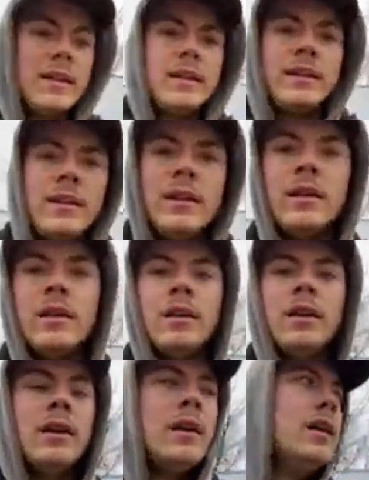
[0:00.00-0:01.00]
into
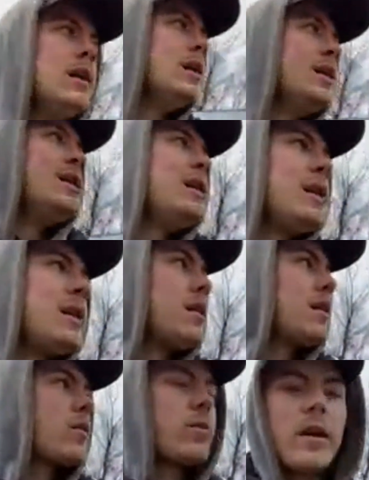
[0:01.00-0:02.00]

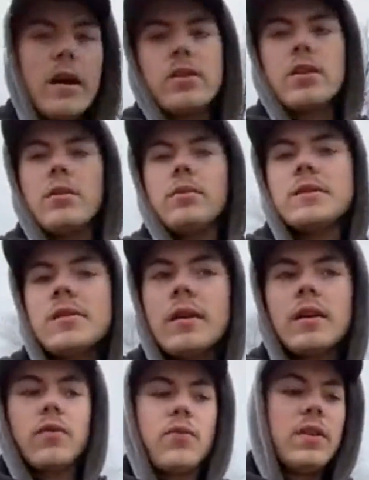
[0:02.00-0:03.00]
the garage yet. We still
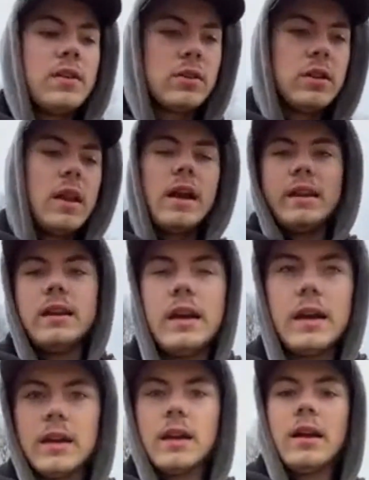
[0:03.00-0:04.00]
got to finish that
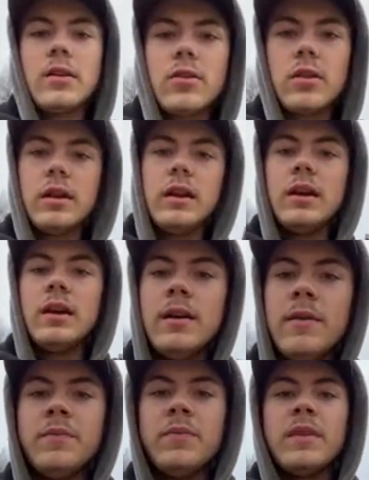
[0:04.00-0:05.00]
yet, actually.
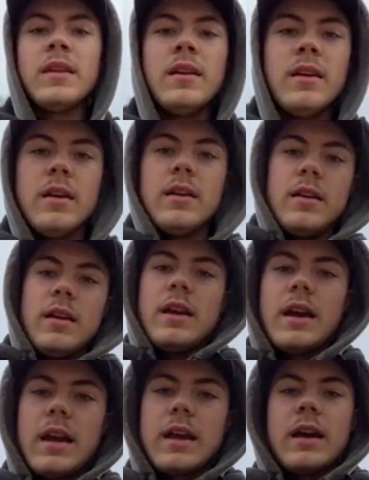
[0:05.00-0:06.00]
Hey,
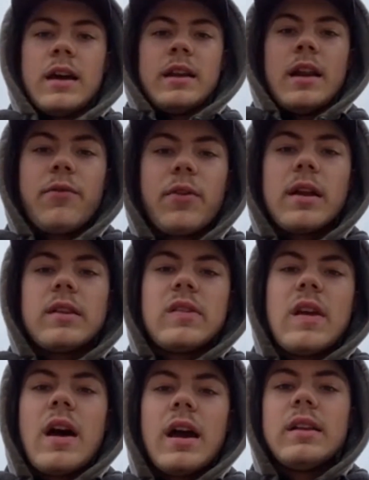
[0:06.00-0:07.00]
Icon, and I forgot to say
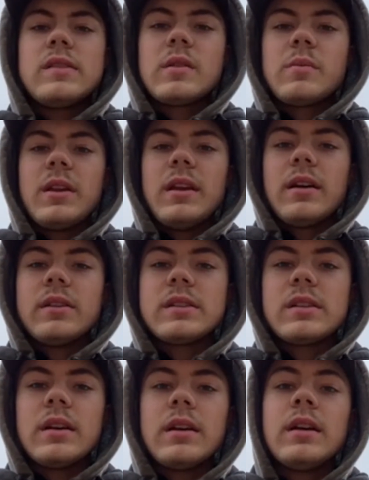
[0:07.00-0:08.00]
hi to somebody else.
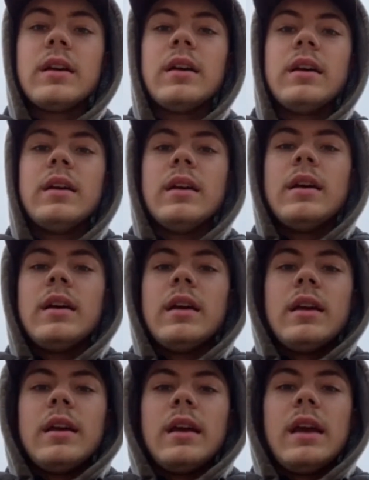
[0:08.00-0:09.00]

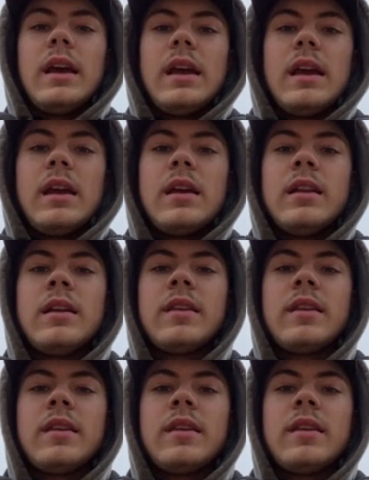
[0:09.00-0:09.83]
Hey, Nathaniel.